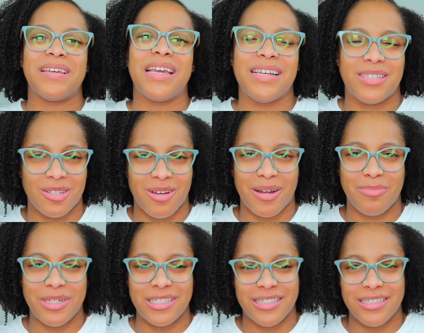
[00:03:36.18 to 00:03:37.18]
it's not a
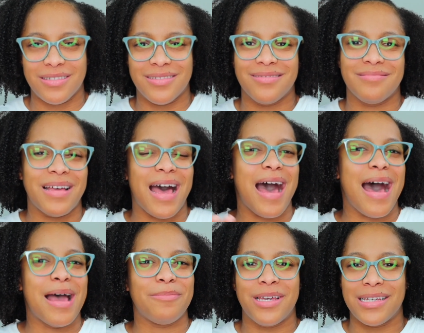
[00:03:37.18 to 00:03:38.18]
big deal.
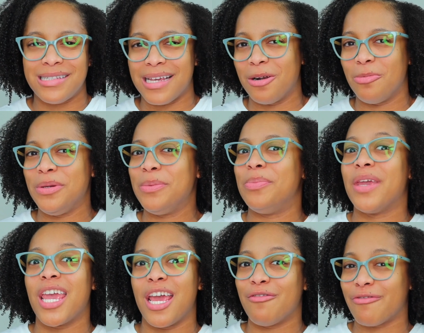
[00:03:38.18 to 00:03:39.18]
I'm guessing it'll be
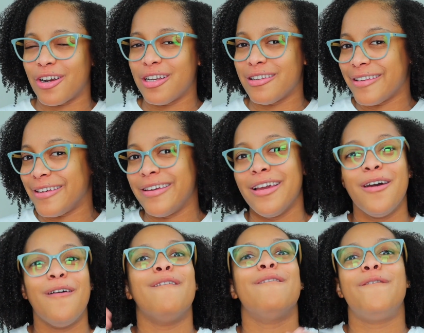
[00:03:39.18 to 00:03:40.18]
big head friendly
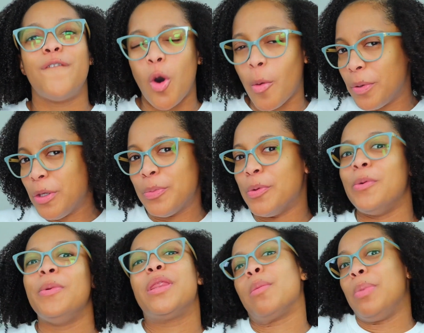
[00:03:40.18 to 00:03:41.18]
for people
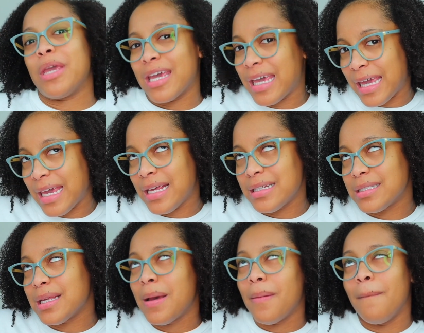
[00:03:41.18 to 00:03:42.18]
with bigger
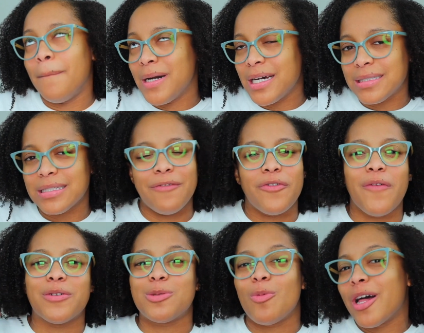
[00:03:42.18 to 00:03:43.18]
heads, but if you
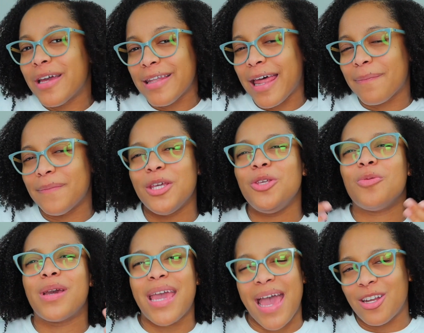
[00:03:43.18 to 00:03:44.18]
have a small head like me, you
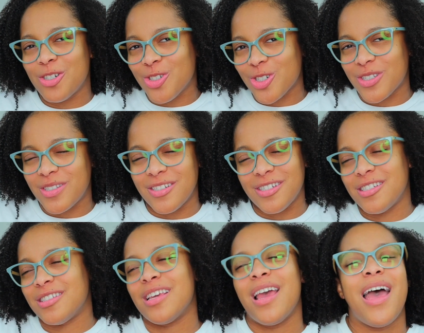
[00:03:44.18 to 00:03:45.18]
can adjust
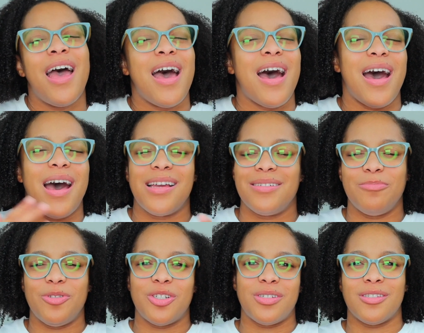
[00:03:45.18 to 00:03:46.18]
it.
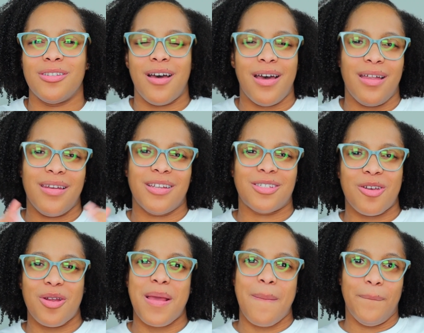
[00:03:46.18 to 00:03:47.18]
I'm just not
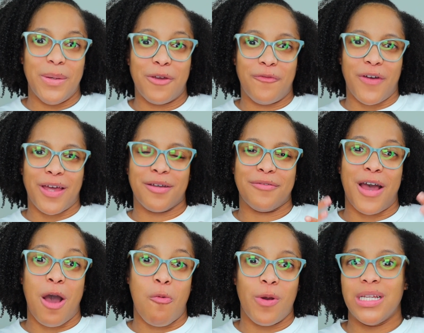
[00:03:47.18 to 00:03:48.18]
necessarily a big fan of
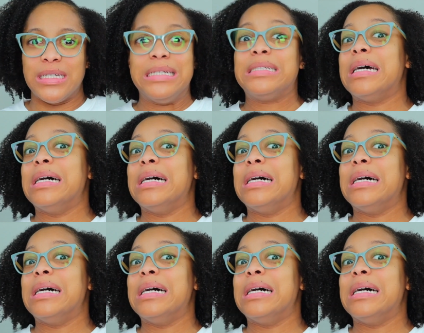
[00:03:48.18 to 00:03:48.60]
how well it